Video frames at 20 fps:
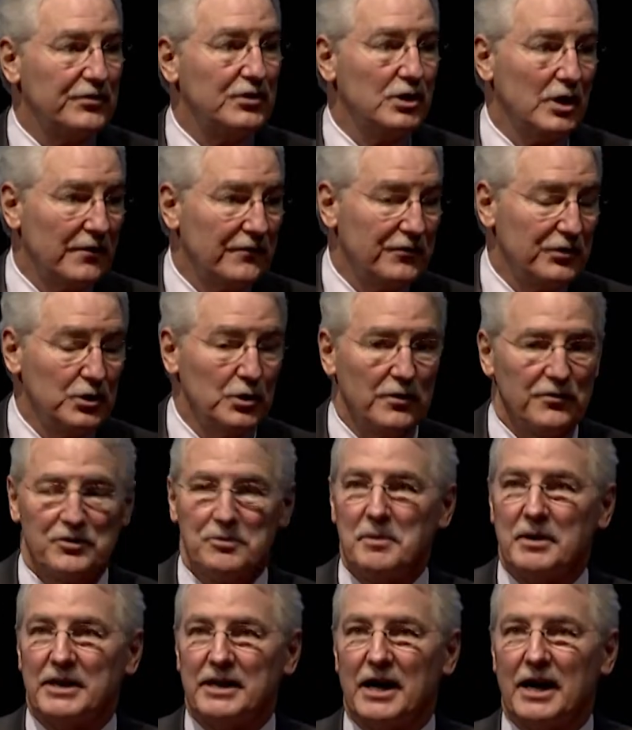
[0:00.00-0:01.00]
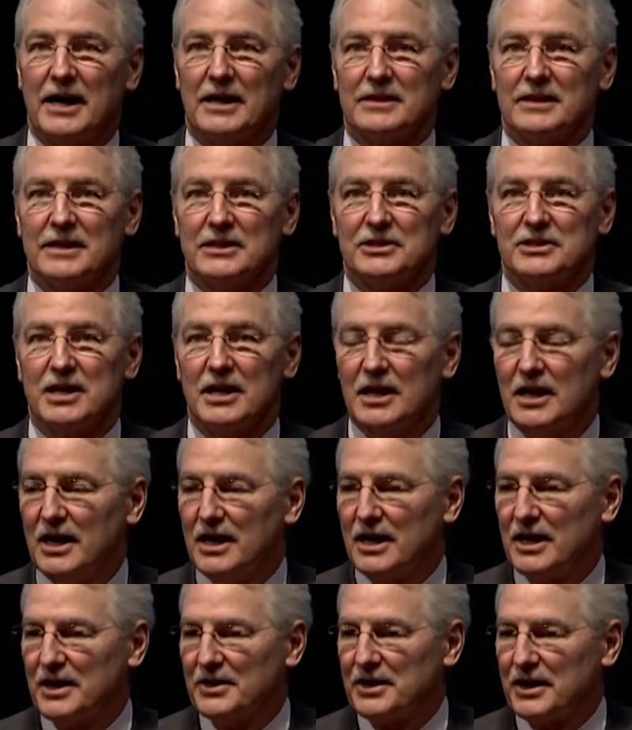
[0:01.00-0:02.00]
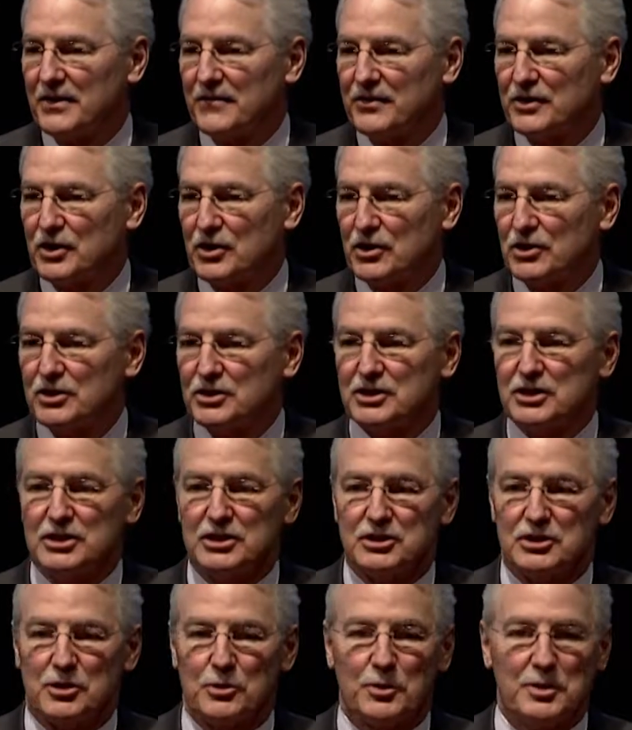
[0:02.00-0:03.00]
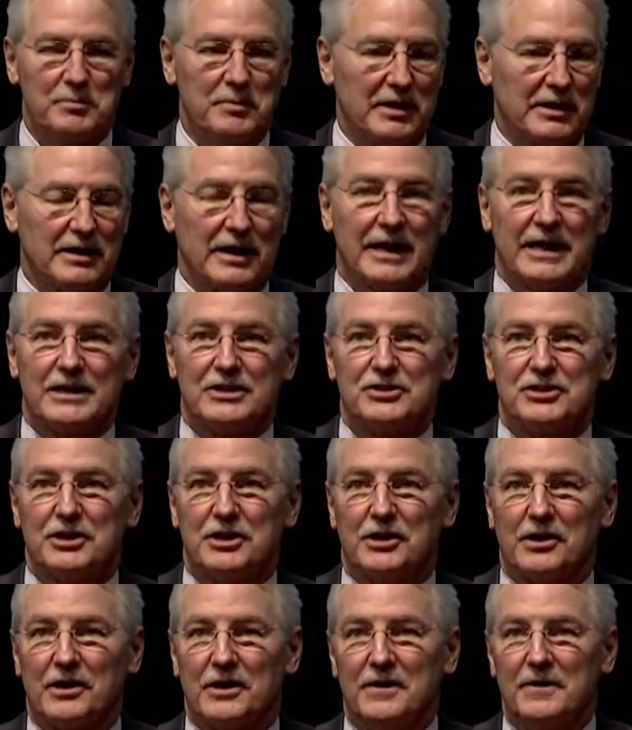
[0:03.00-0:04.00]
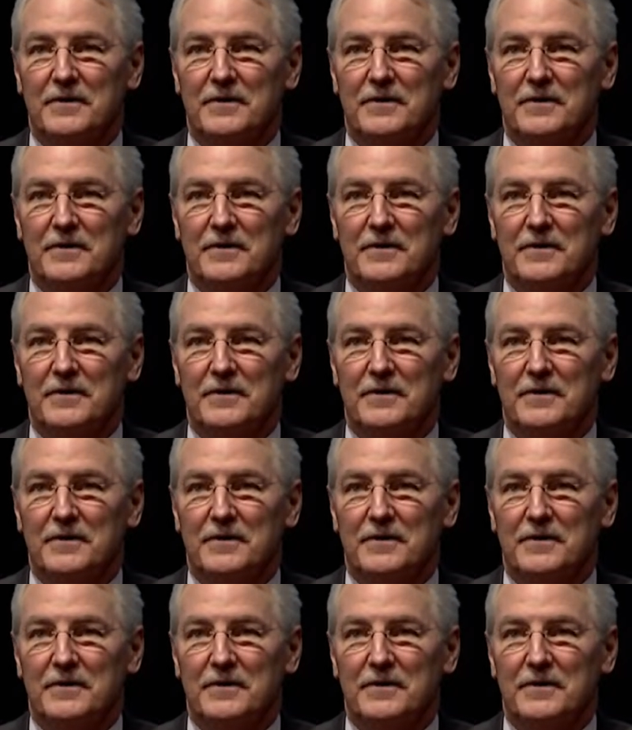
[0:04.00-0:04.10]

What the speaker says: a few of the many highlights that have occurred since we met last year.